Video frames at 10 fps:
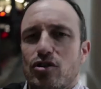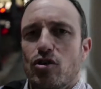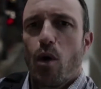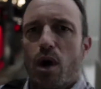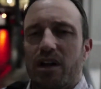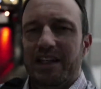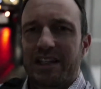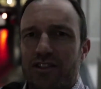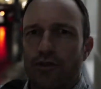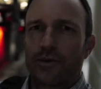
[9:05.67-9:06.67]
New
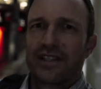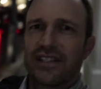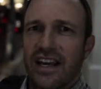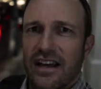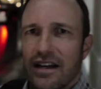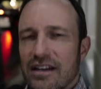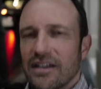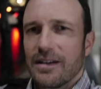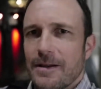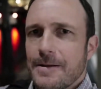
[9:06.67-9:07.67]
Orleans, Louisiana.
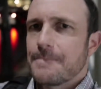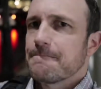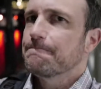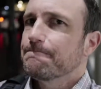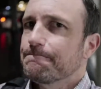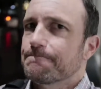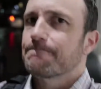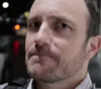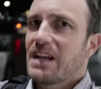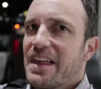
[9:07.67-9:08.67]

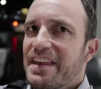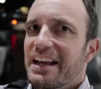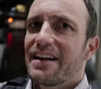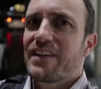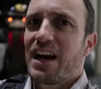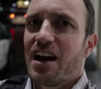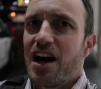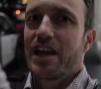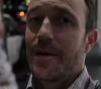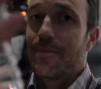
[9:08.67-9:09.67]
I think I've got,
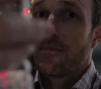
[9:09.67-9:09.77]
yep,